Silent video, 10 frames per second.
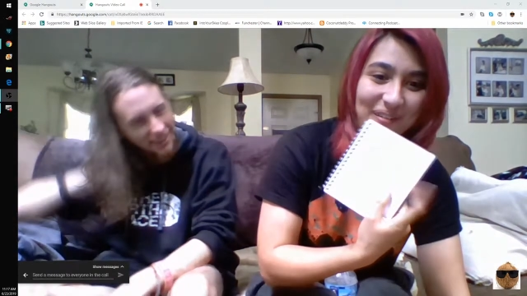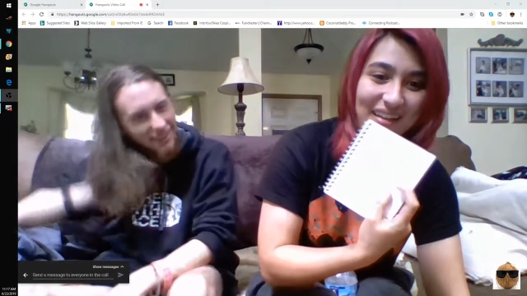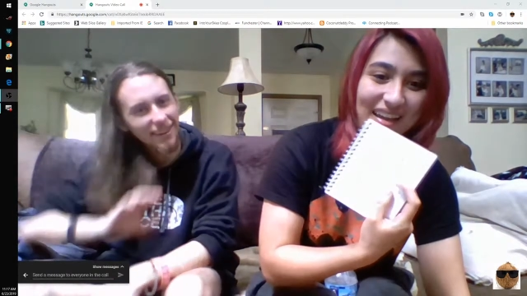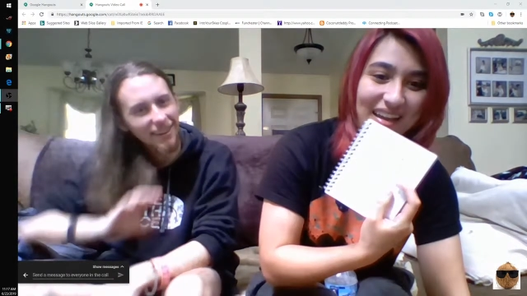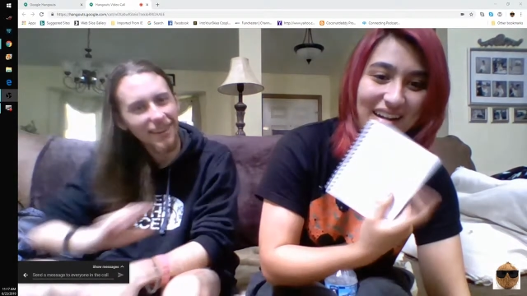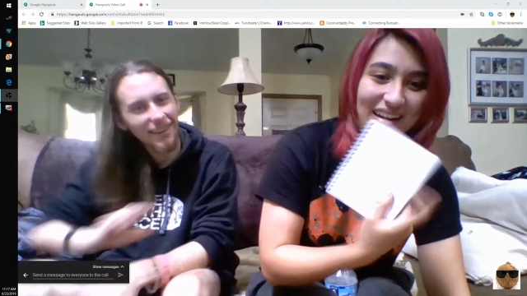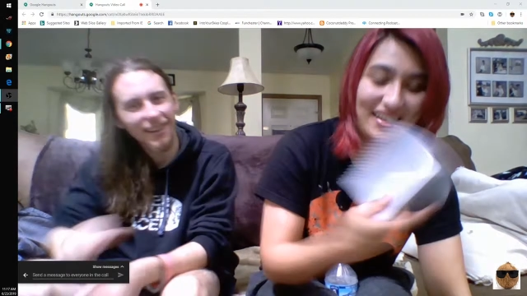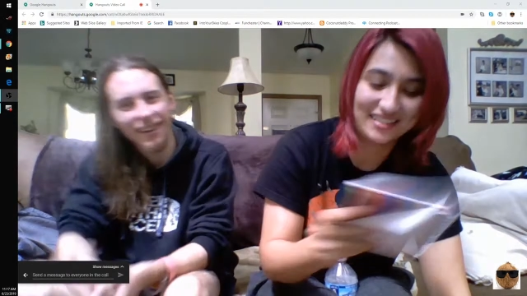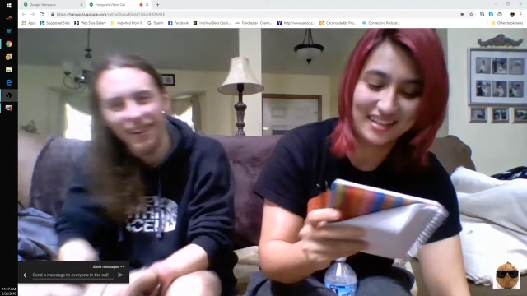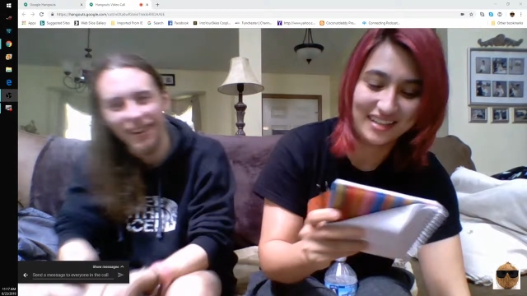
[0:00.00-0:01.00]
Speaker 1: there. I
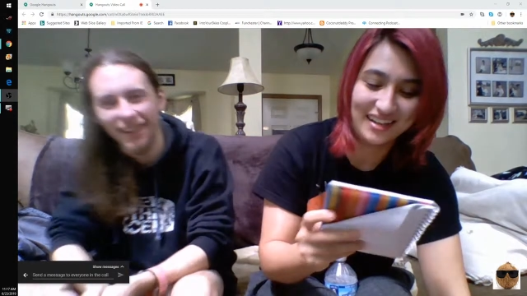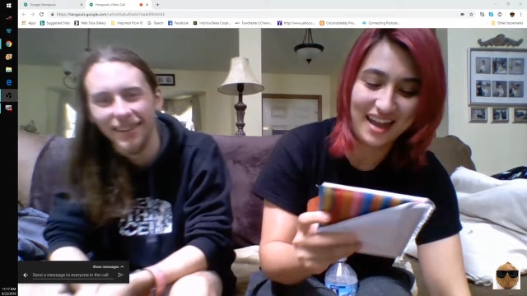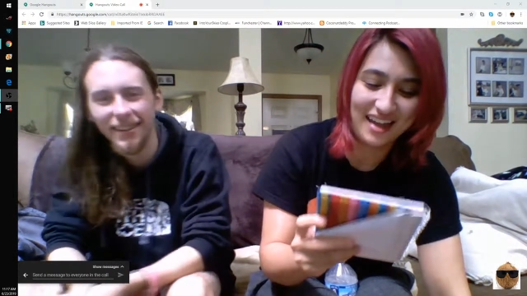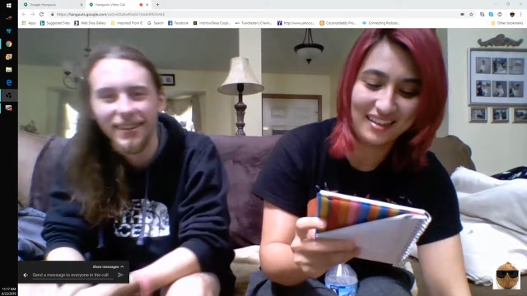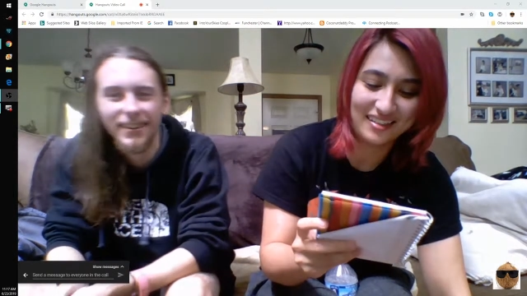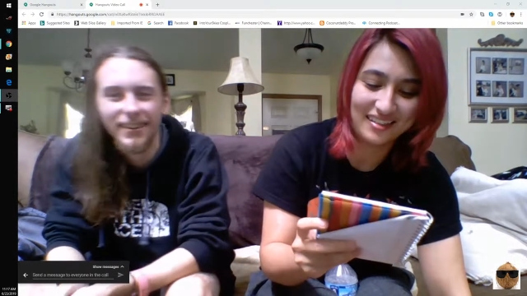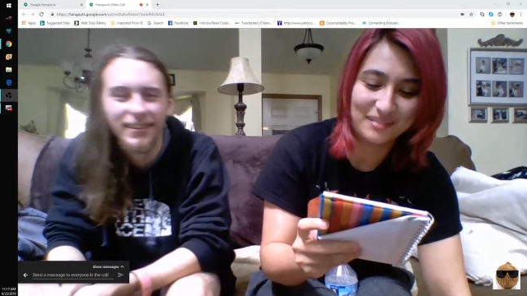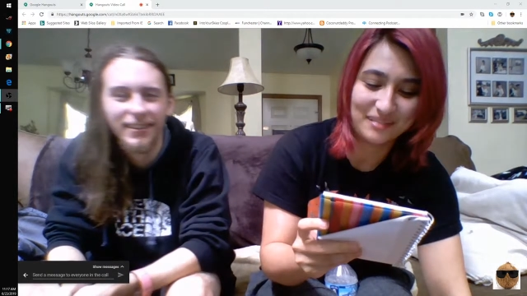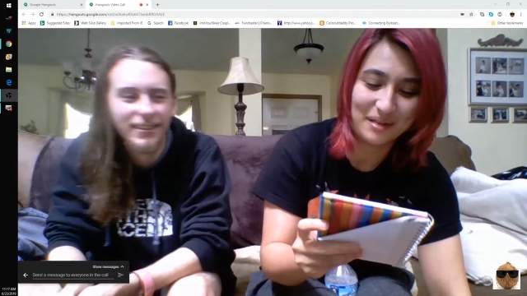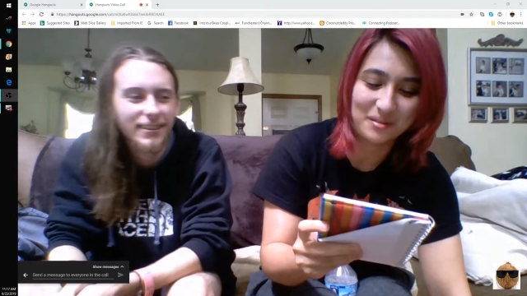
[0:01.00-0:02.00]
said, Alex about
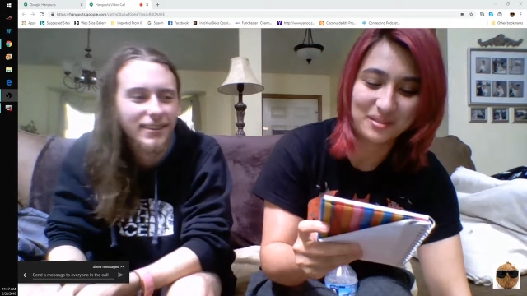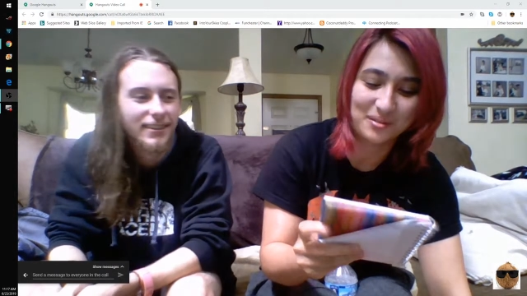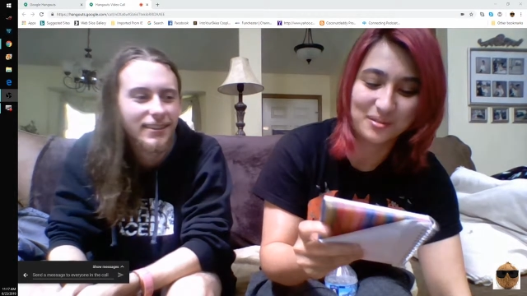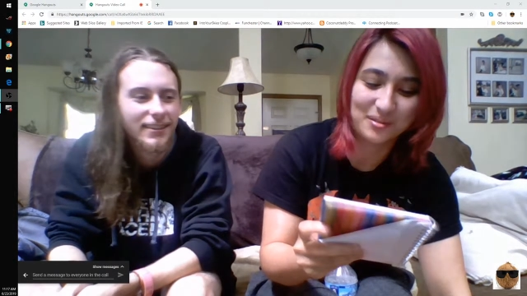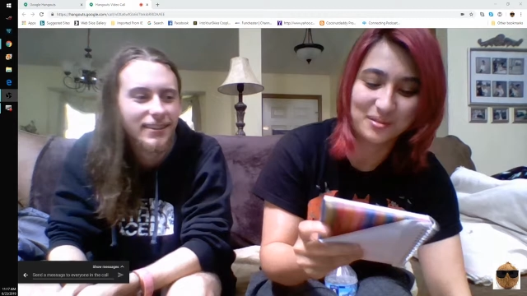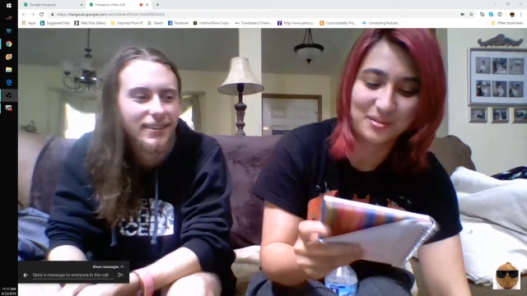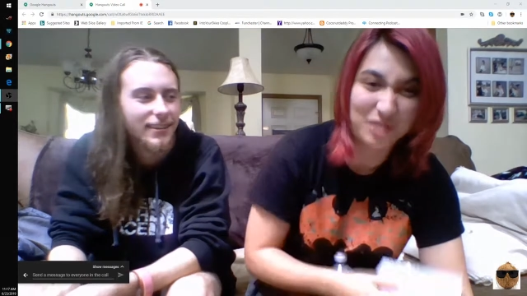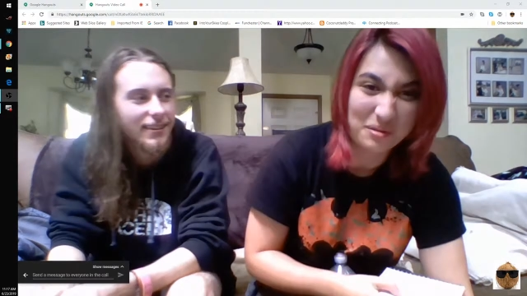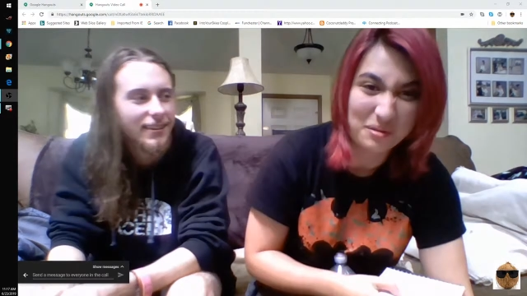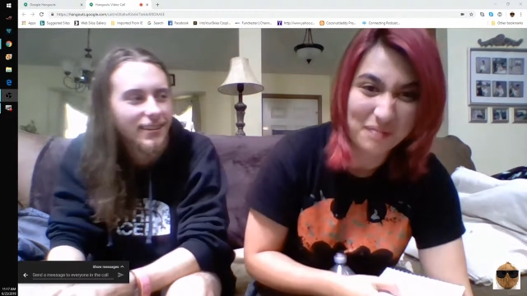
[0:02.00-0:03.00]
Storm.
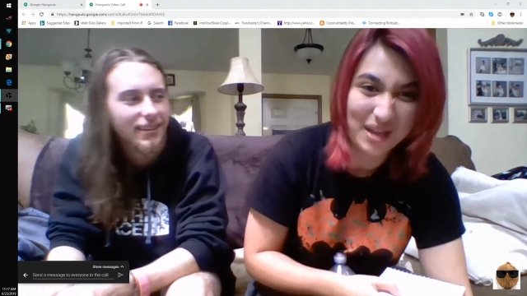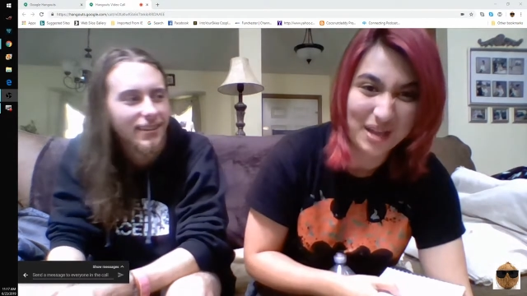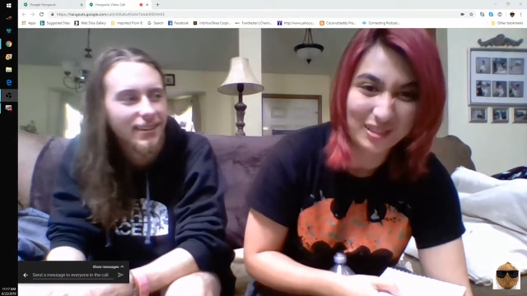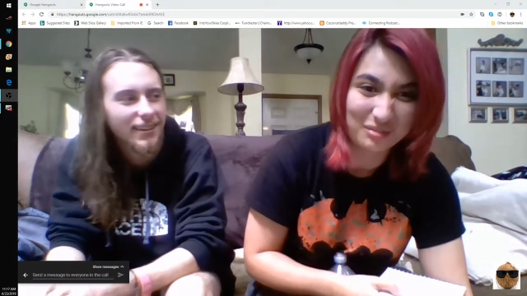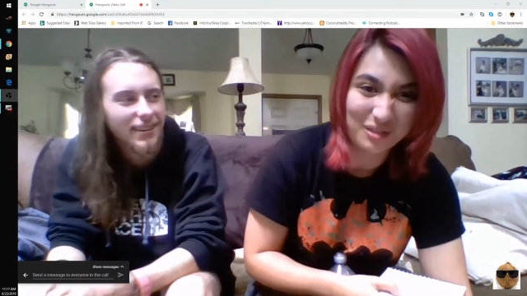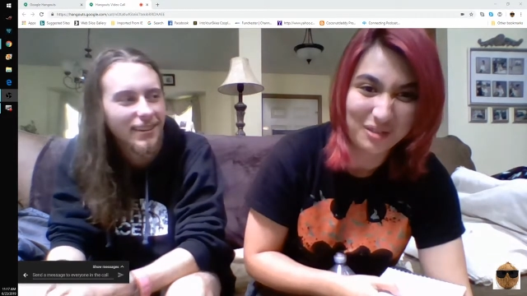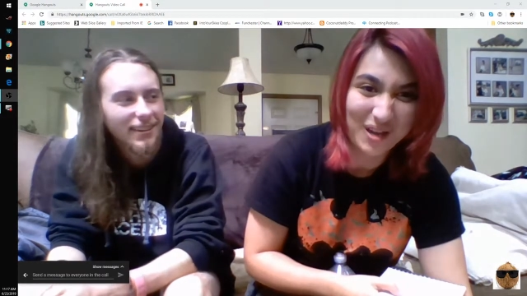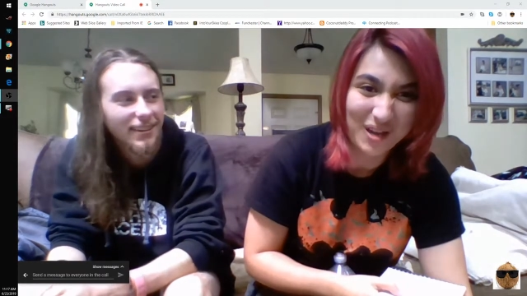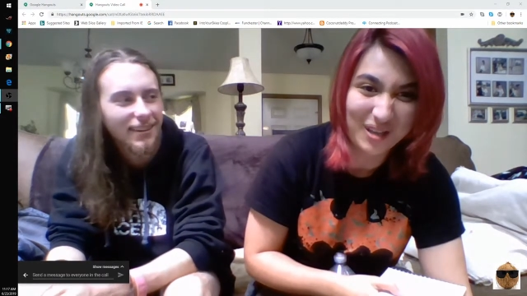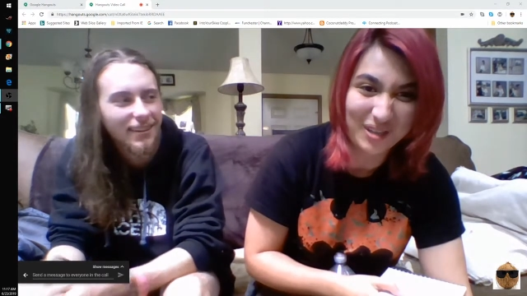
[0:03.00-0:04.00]
I said
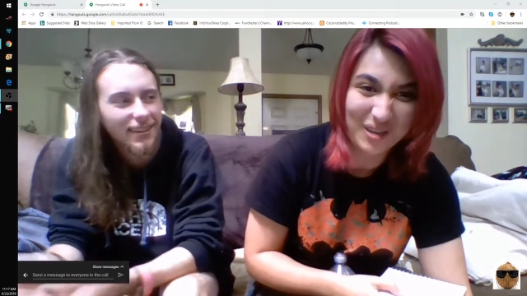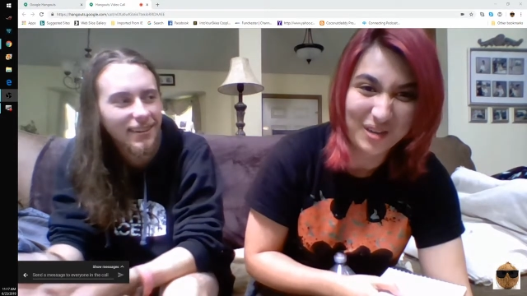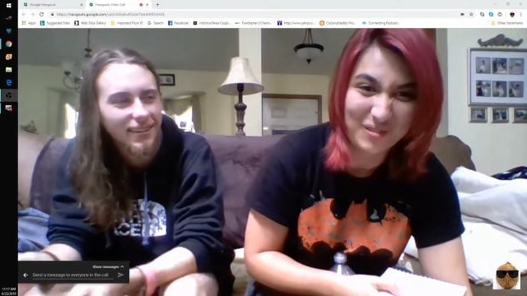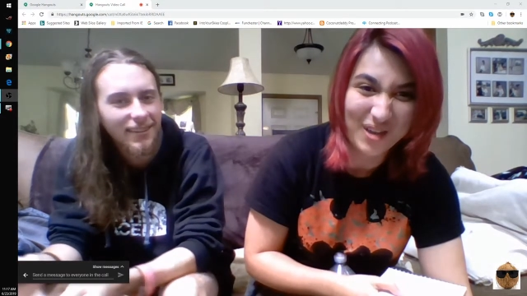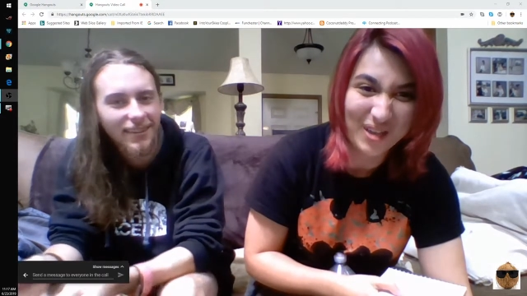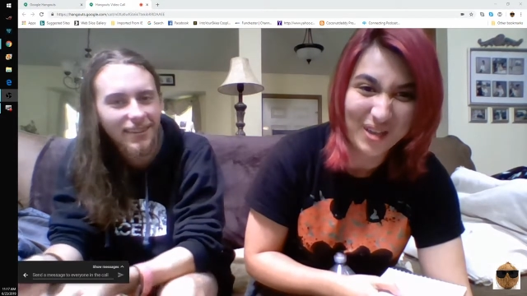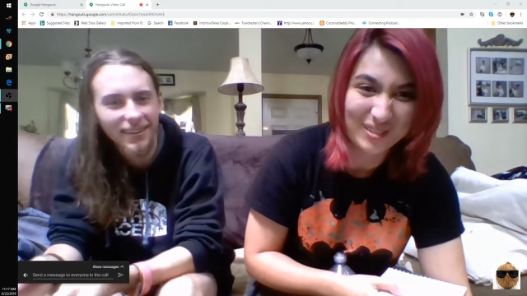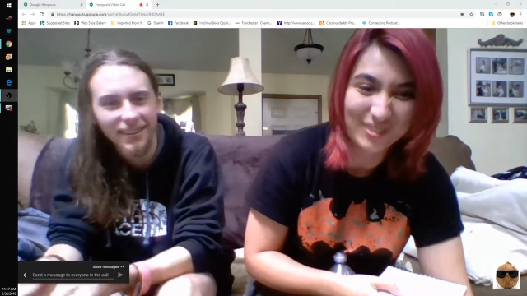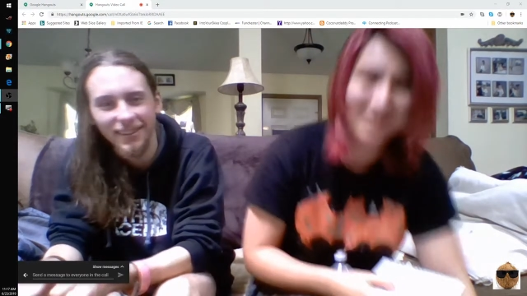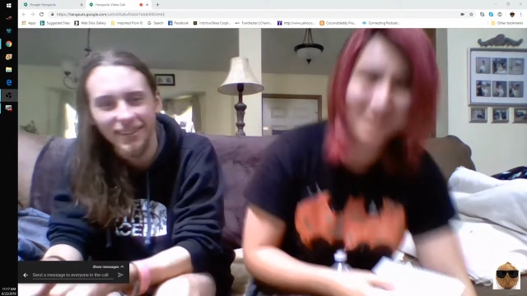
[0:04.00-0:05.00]
Kanye West. I'm
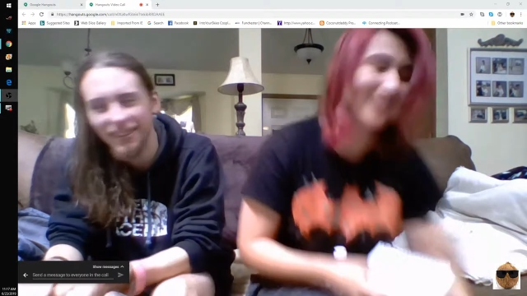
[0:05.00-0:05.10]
